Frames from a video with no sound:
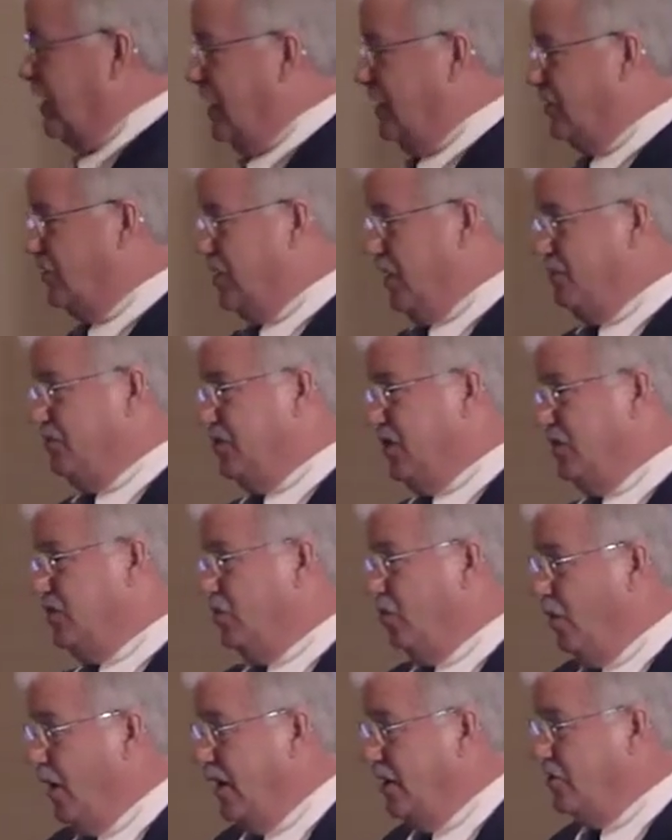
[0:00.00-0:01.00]
in some
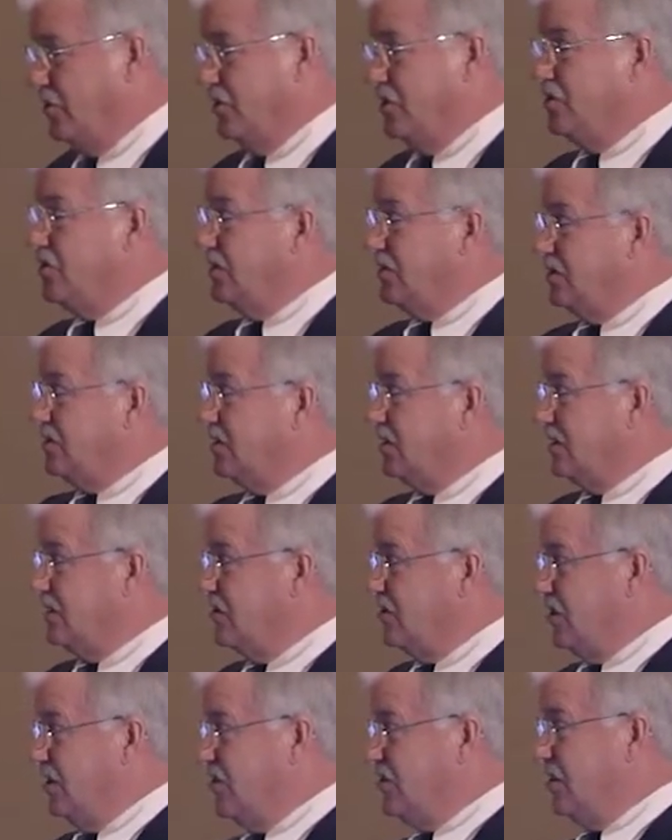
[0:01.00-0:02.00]
situations, this is
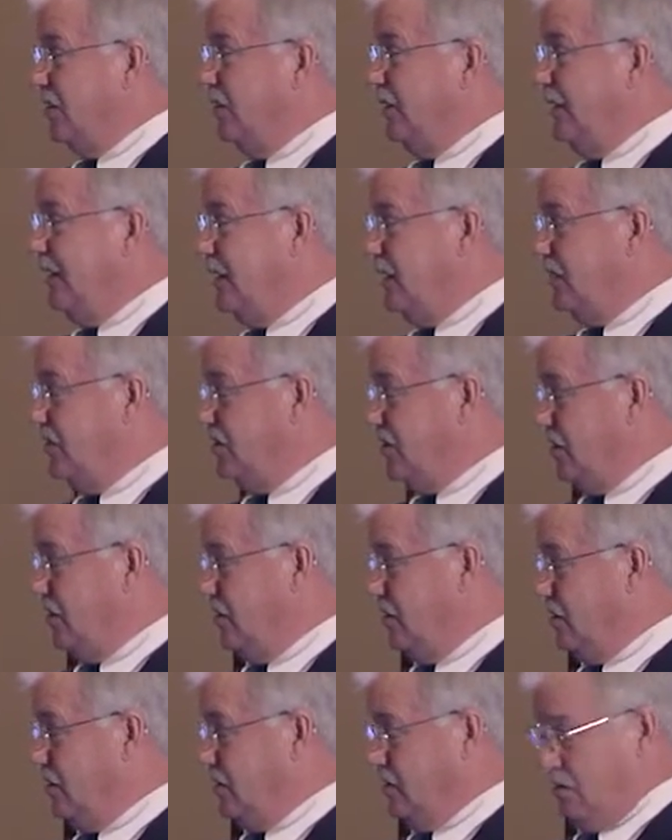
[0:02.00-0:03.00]
consistently
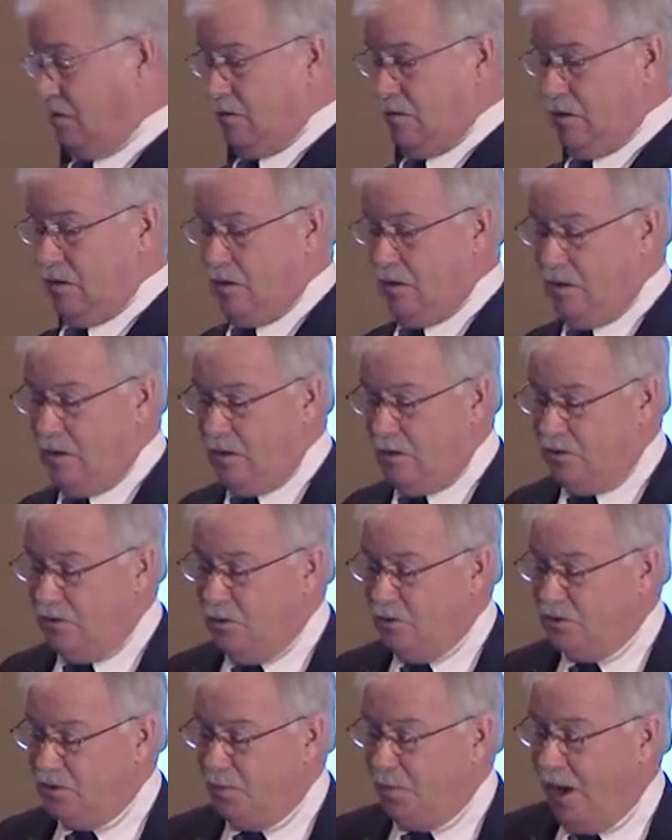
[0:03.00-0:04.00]
inconsistent,
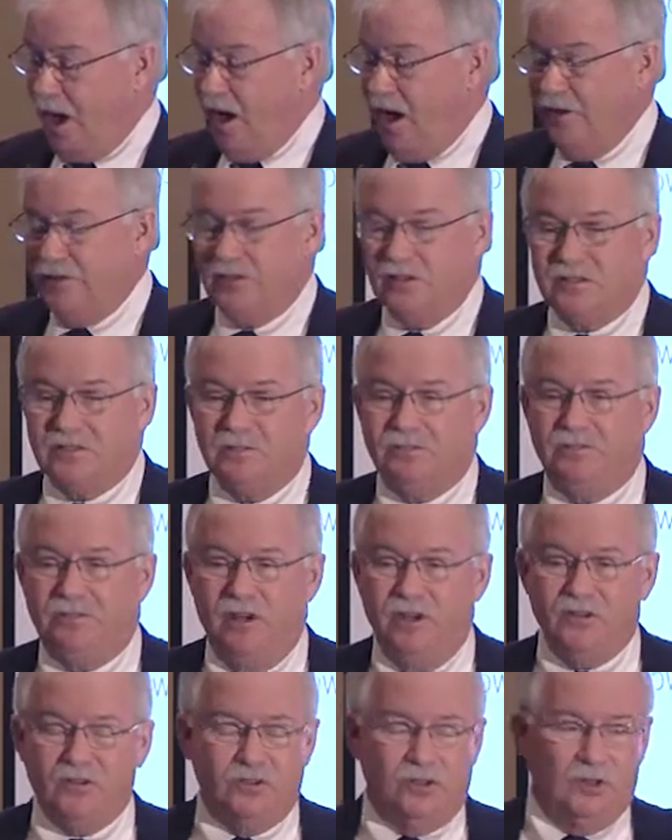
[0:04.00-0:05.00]
use S P As as a
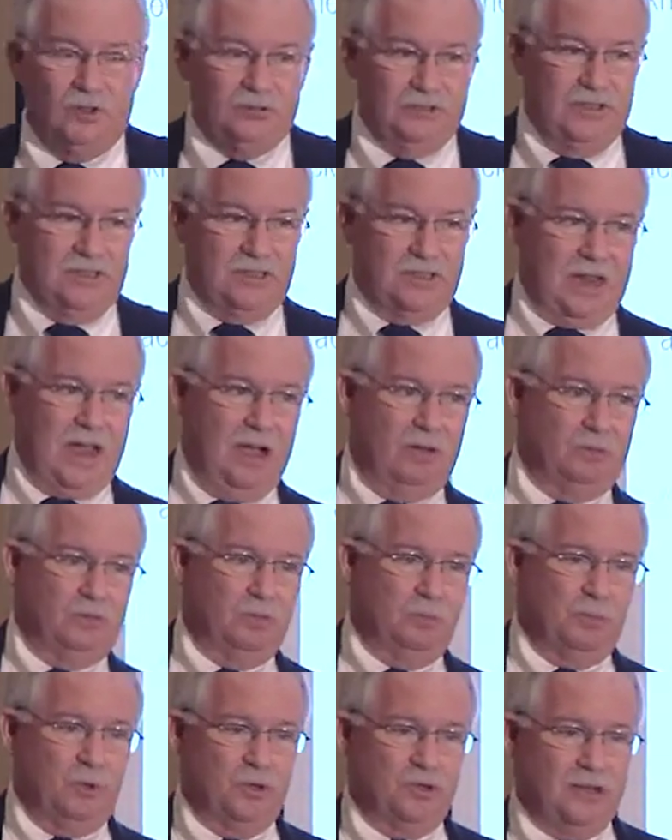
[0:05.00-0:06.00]
functional discount
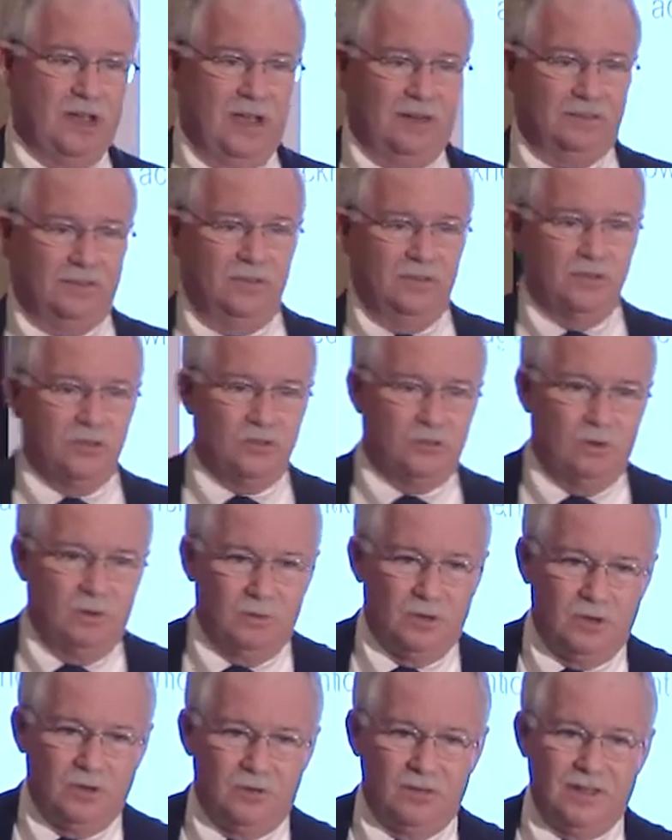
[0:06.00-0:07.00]
to protect a
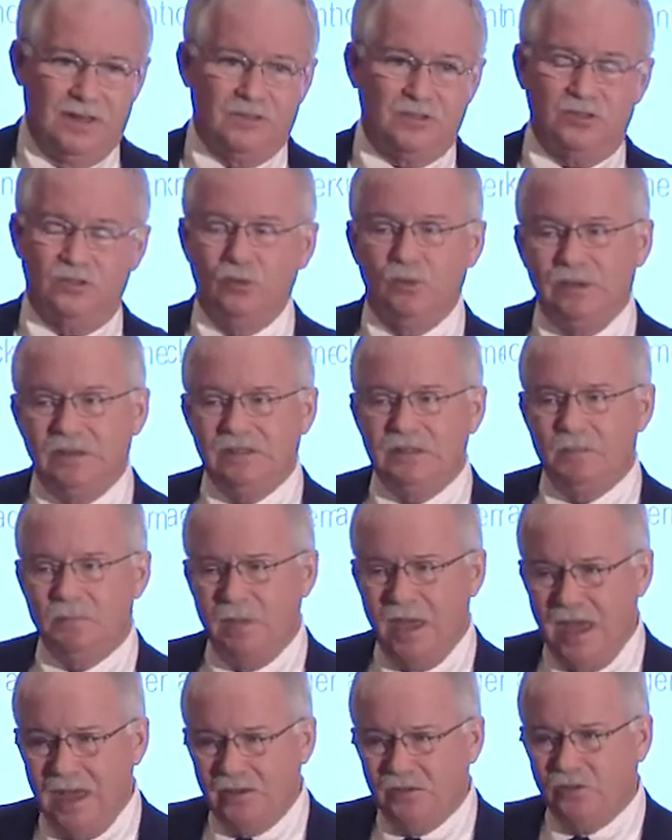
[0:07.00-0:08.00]
distributor that's doing
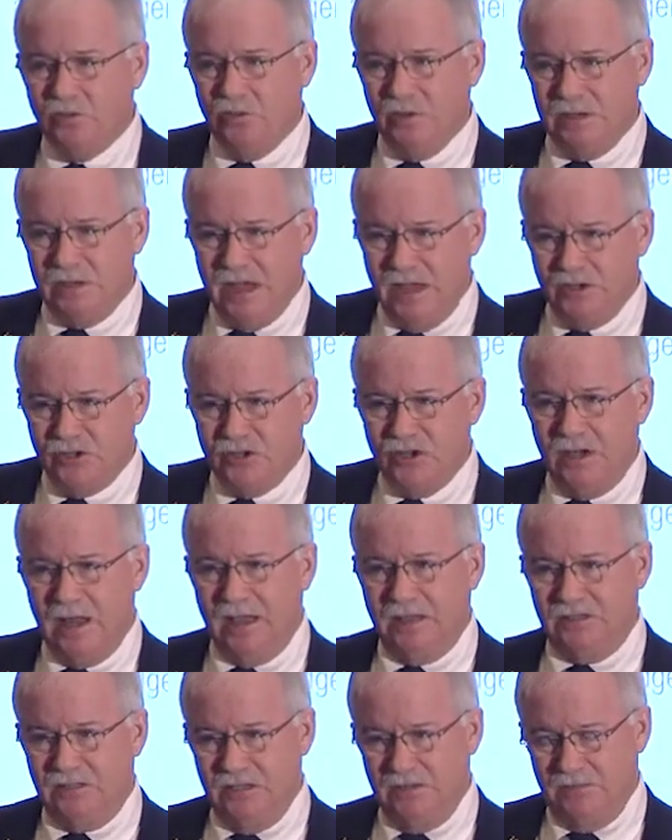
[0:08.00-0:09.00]
demand creation
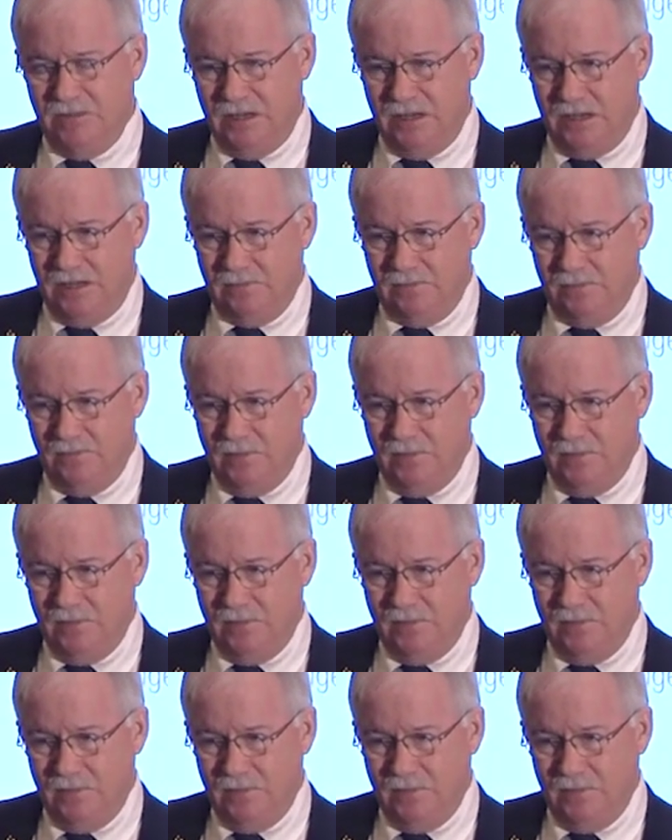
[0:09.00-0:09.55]
activity.